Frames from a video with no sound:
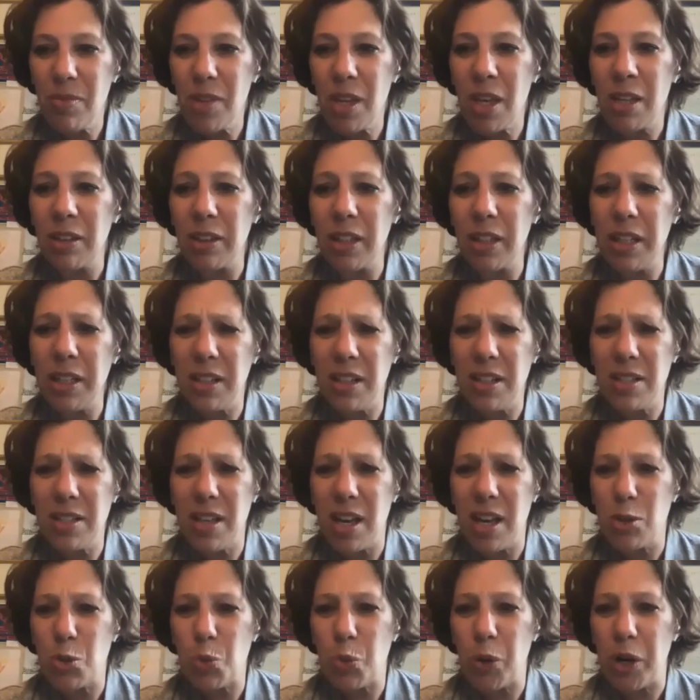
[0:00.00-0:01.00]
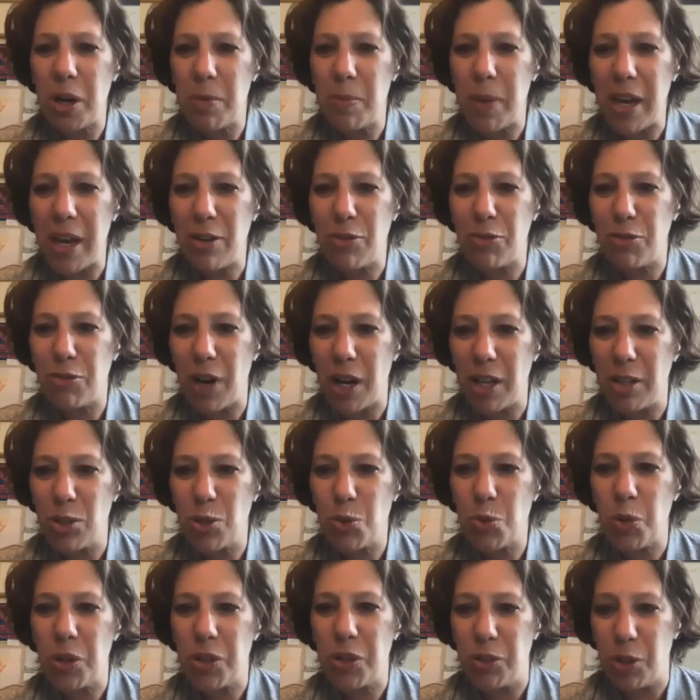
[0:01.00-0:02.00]
Linda says, when I make friends
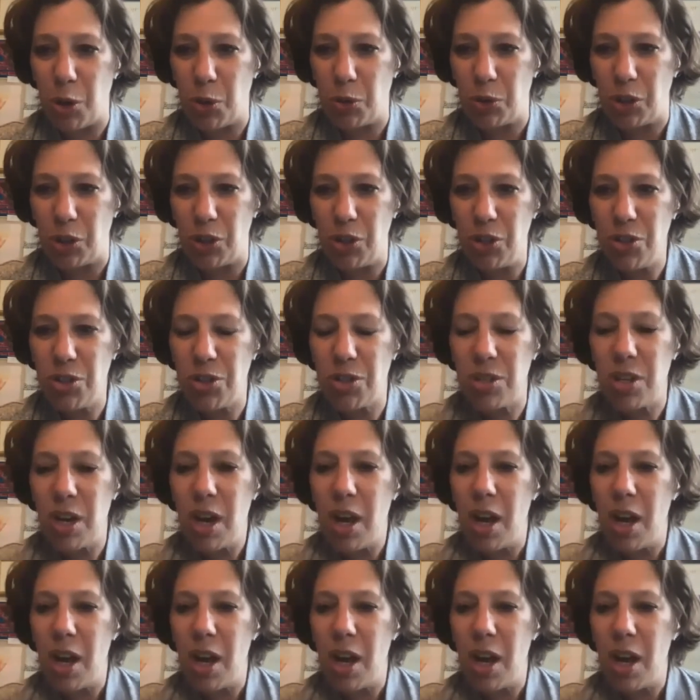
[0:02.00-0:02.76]
with donors,